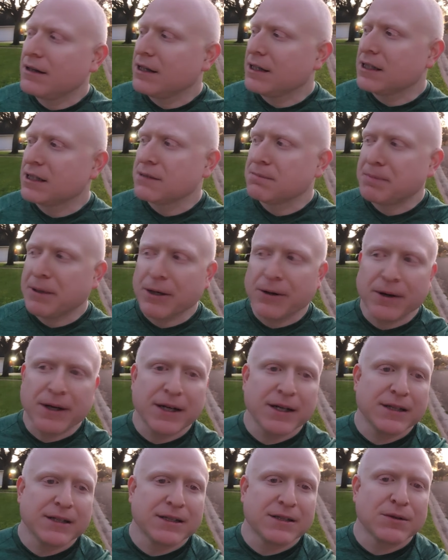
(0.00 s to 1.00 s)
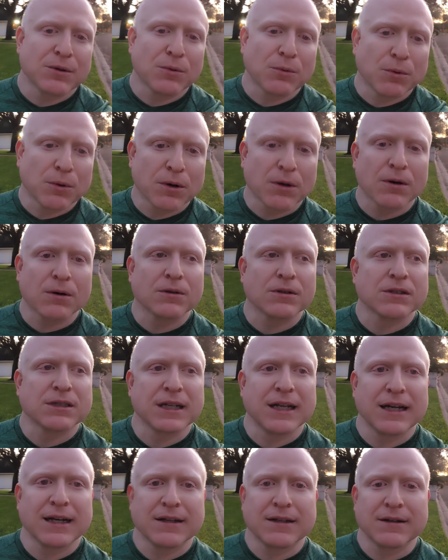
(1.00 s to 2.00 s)
experience the world
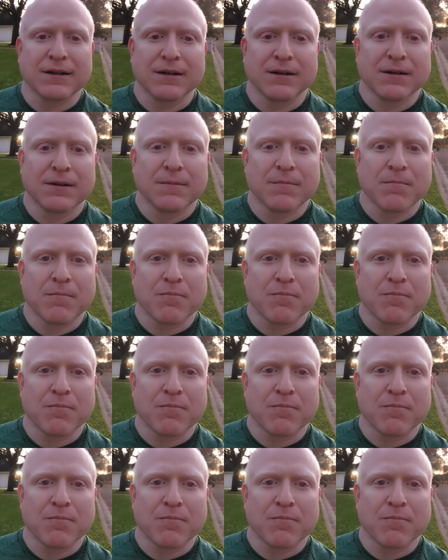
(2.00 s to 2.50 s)
together.